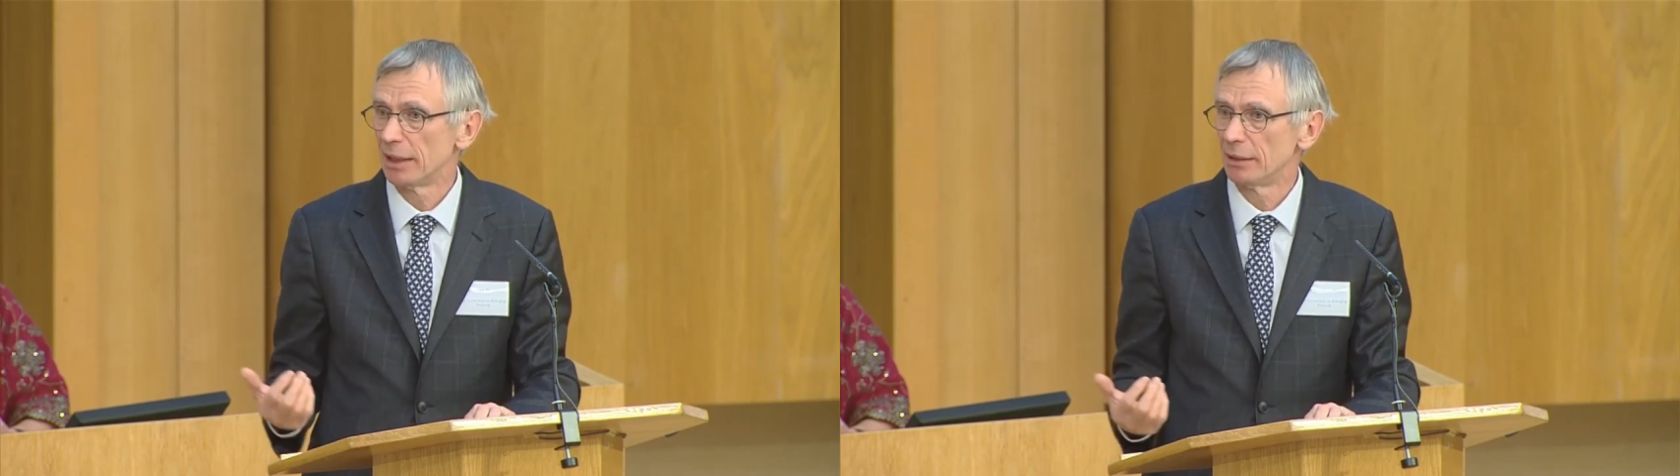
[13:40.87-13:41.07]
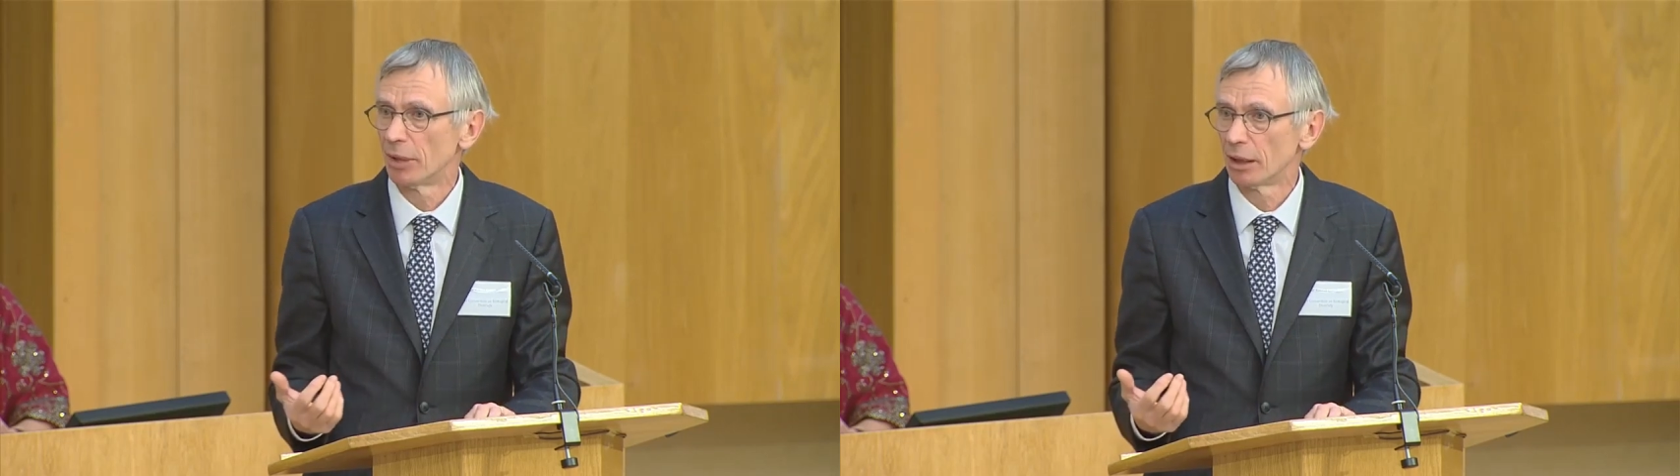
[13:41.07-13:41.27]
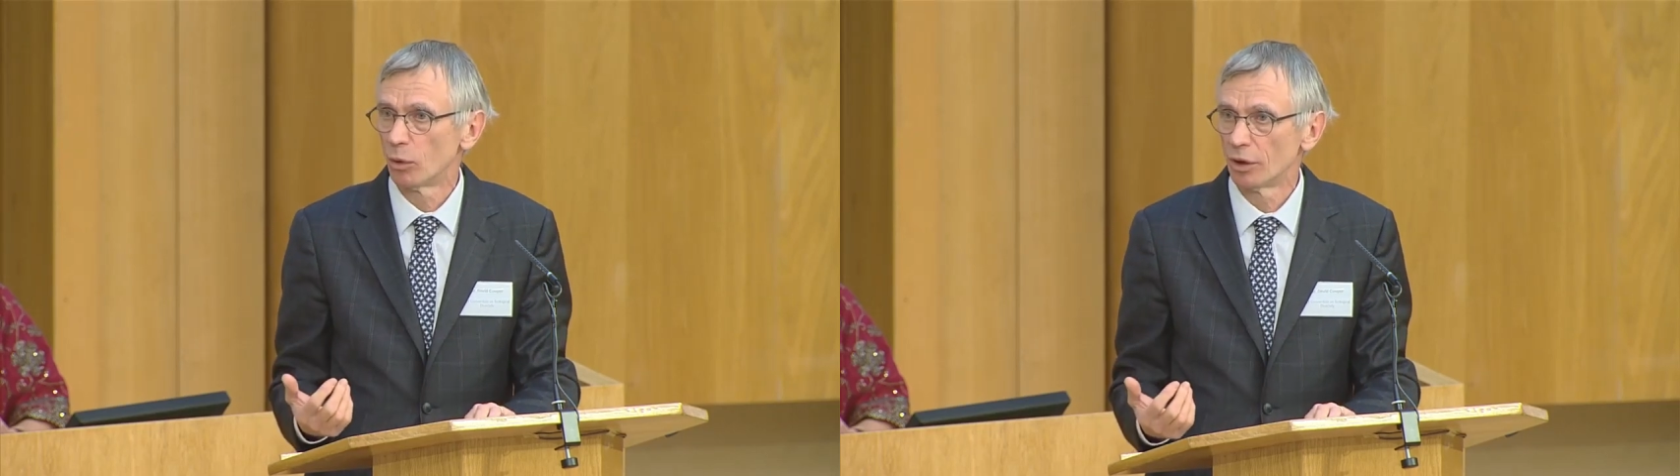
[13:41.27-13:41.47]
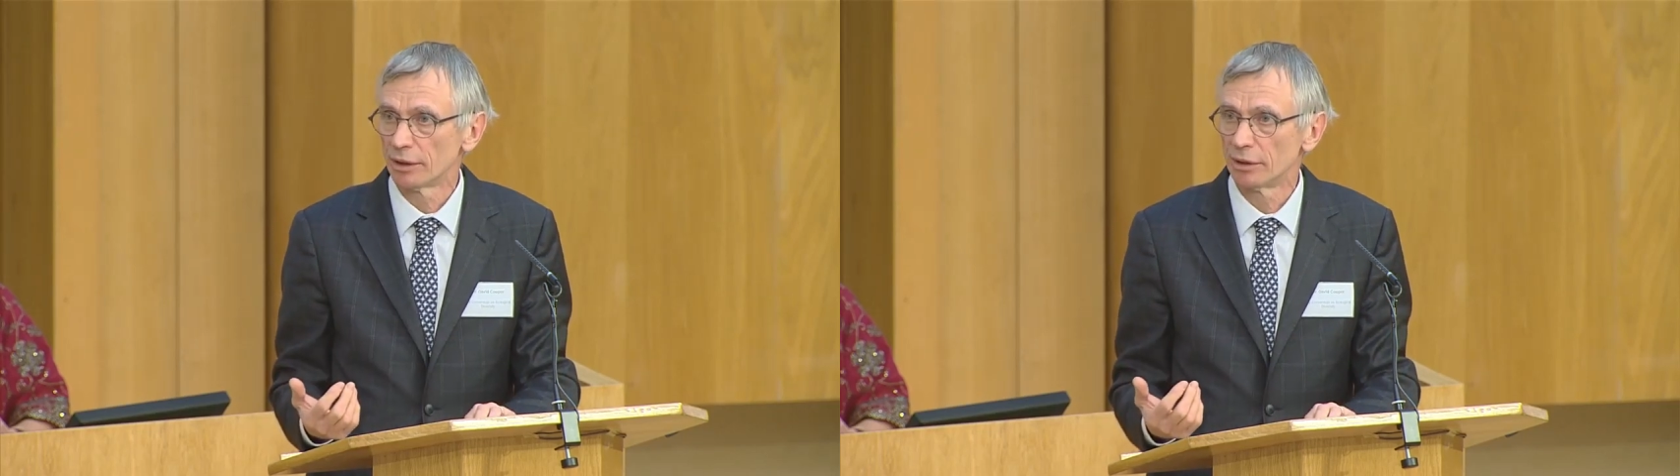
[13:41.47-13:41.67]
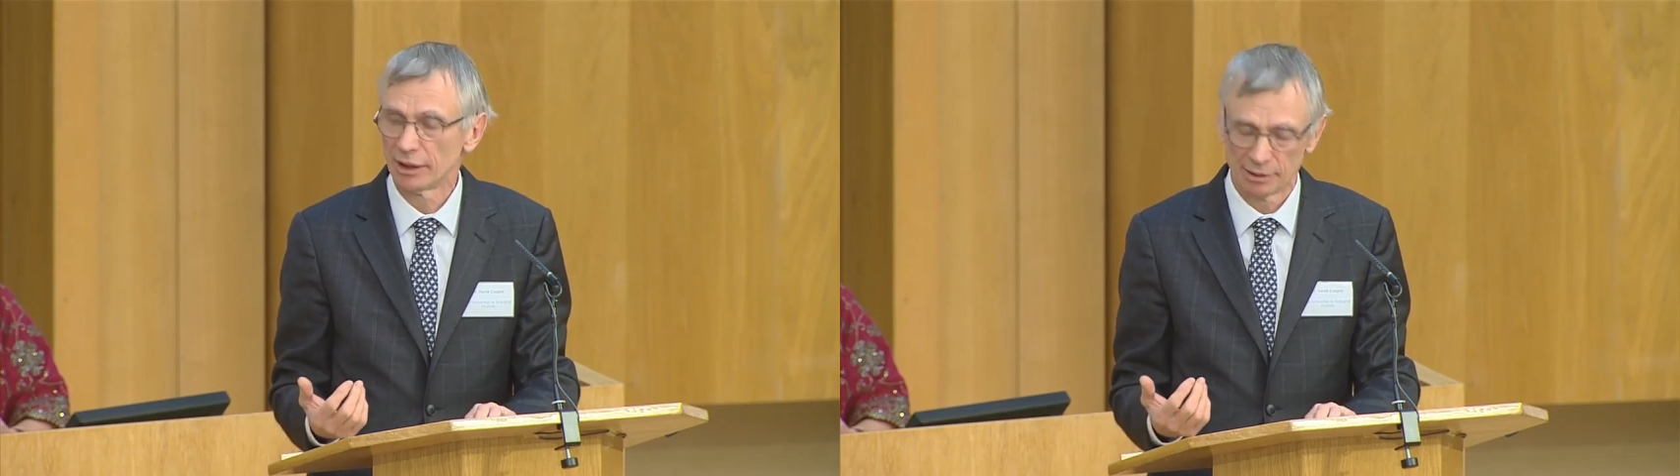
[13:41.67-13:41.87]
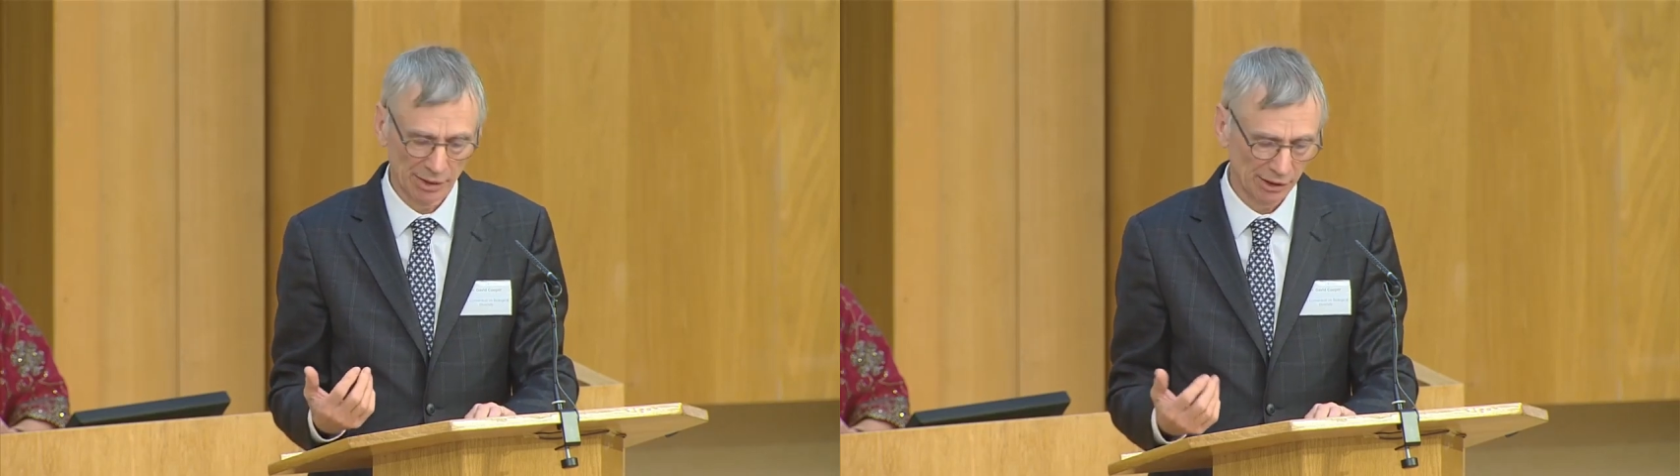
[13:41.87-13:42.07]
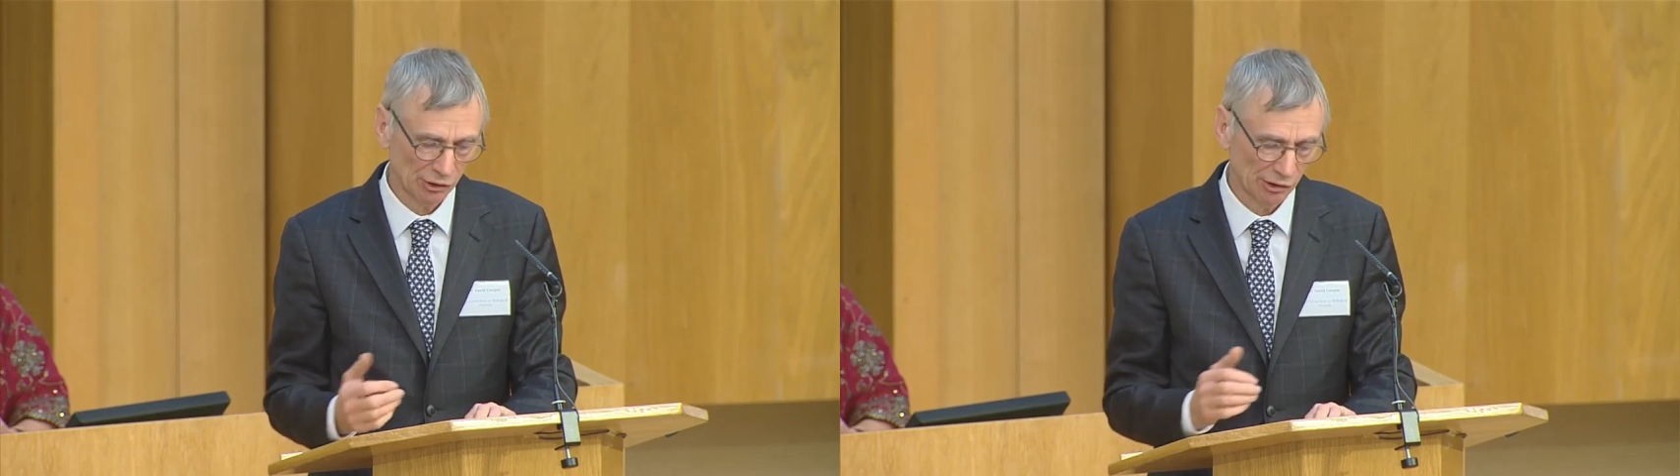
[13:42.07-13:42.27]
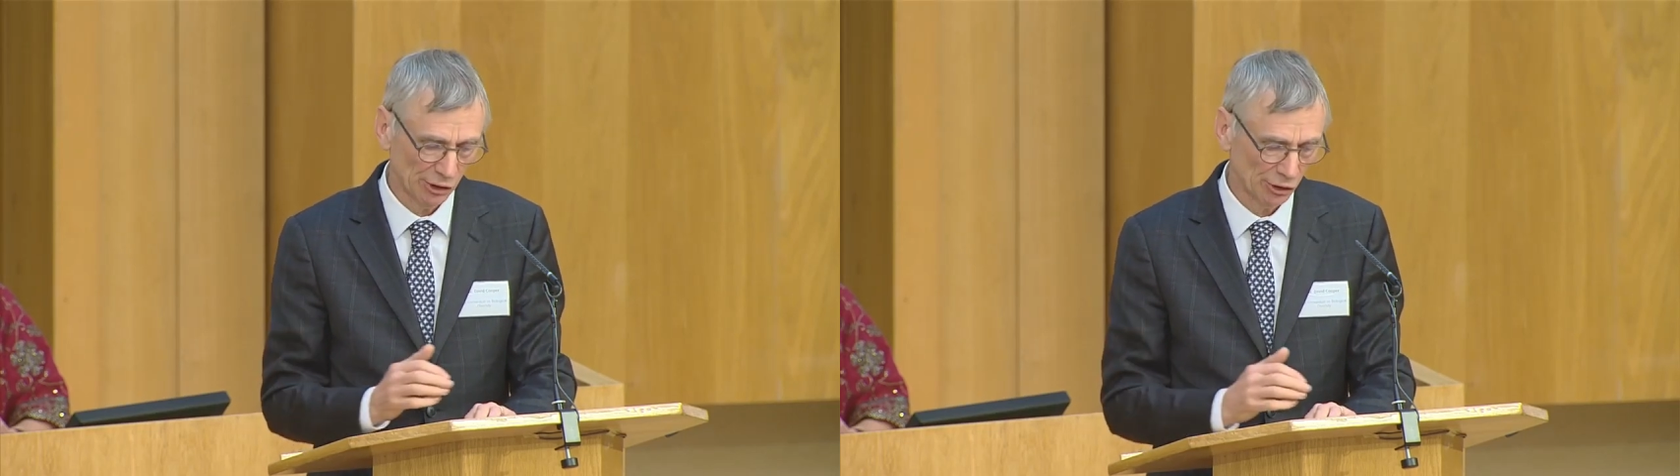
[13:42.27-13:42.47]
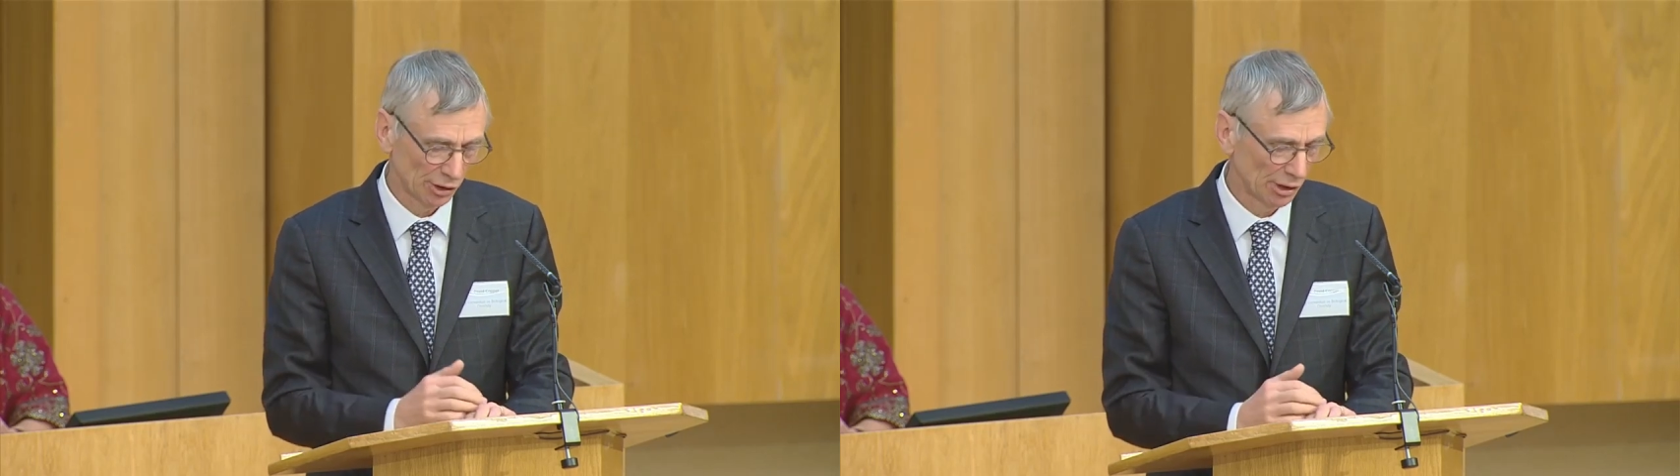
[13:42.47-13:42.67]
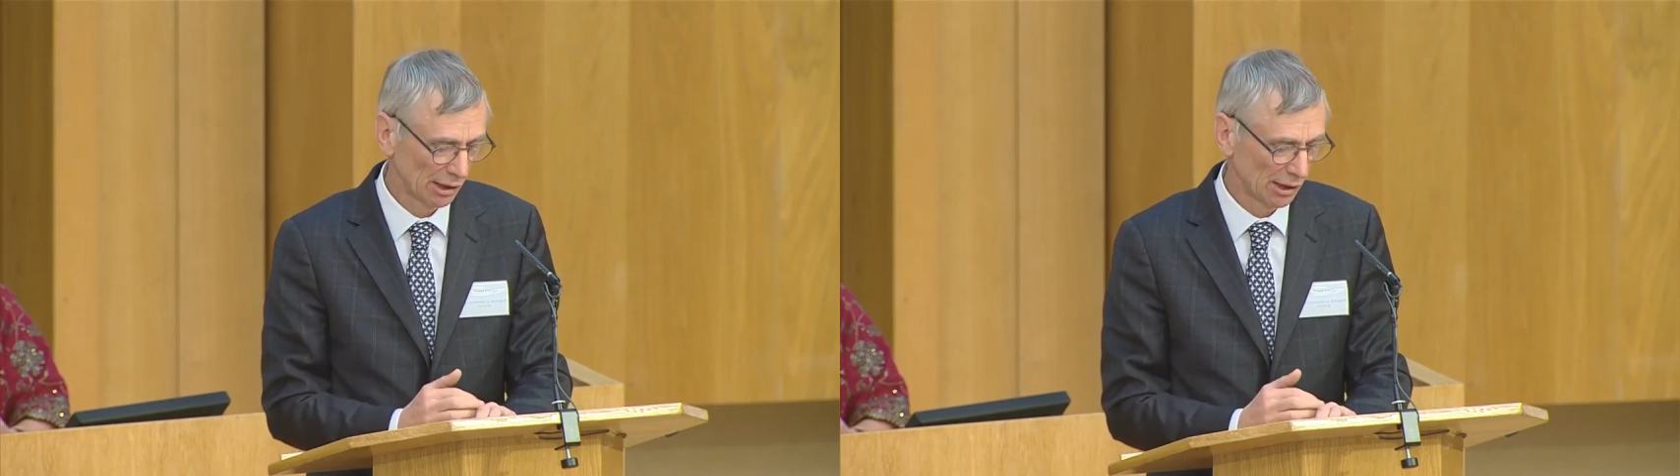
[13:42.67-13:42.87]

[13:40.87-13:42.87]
made by one administration